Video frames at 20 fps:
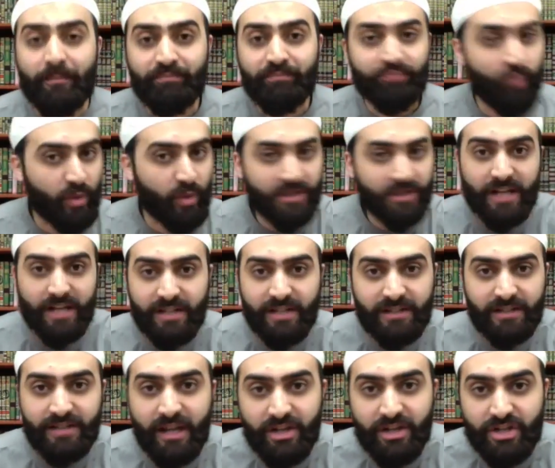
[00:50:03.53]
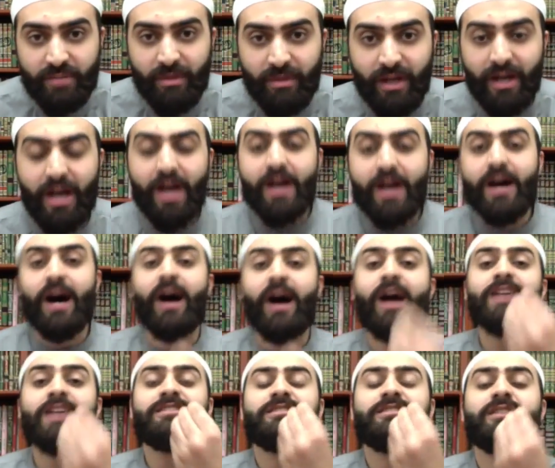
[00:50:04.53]
What's Asr al-Tarjama?
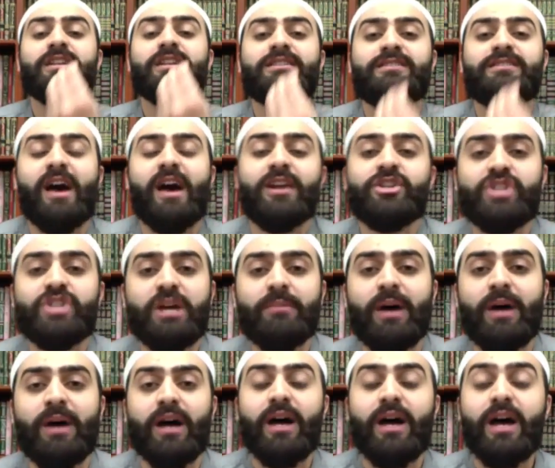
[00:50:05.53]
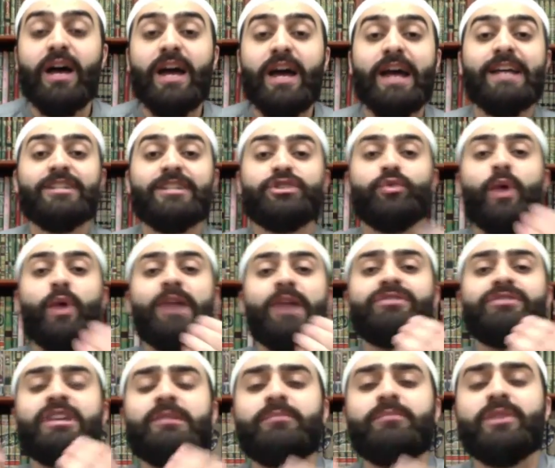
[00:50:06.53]
Asr al-Tarjama is
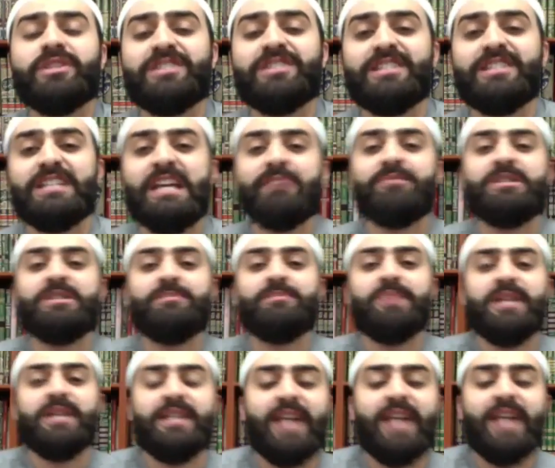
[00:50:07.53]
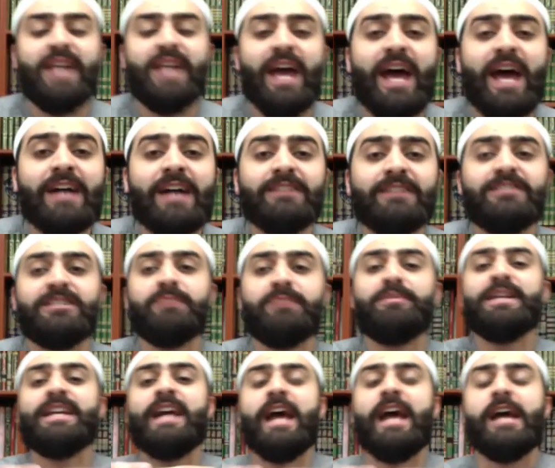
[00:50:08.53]
when the Muslims began to
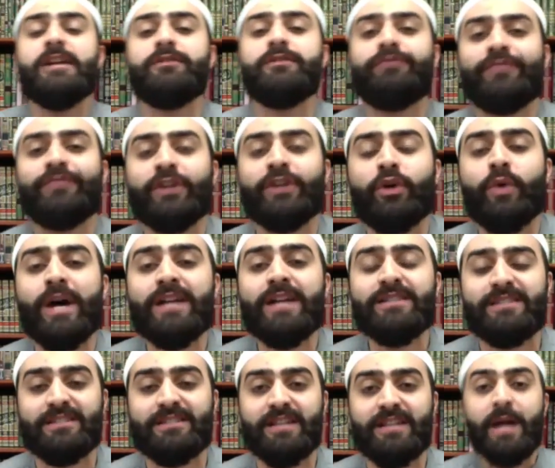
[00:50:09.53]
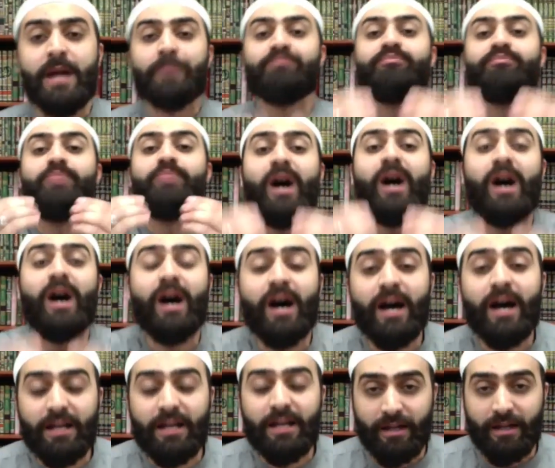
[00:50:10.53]
be influenced
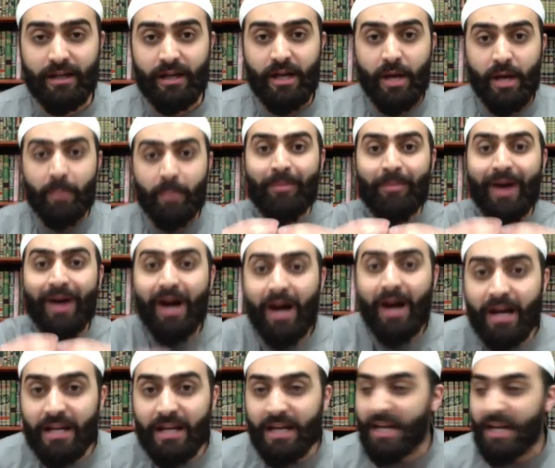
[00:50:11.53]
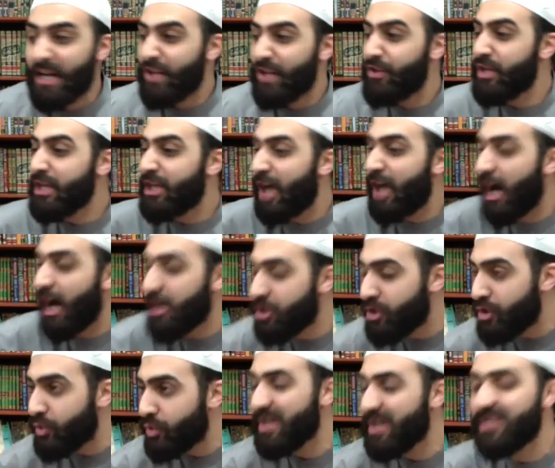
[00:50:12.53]
by the
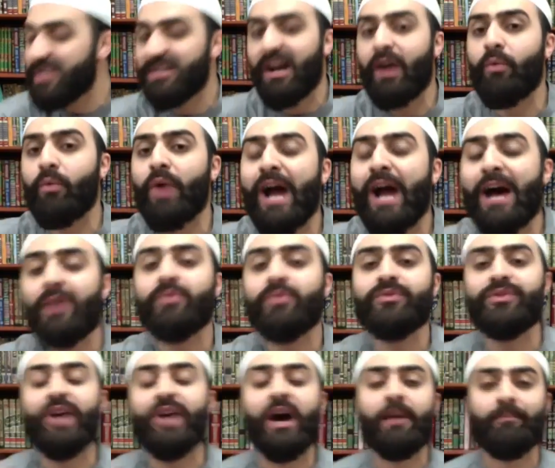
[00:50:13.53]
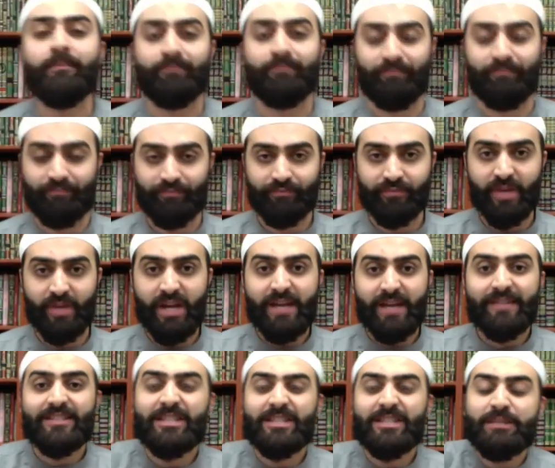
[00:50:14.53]
countries around them,
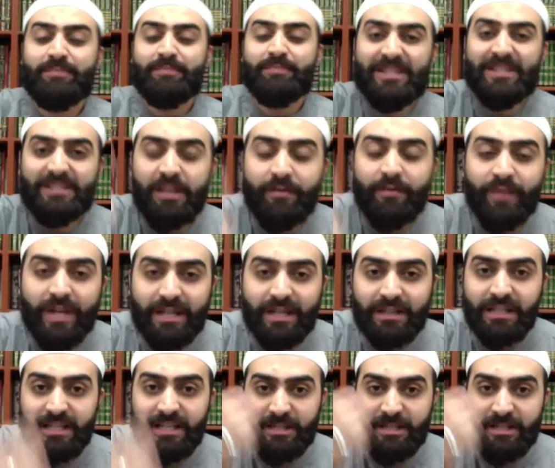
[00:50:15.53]
specifically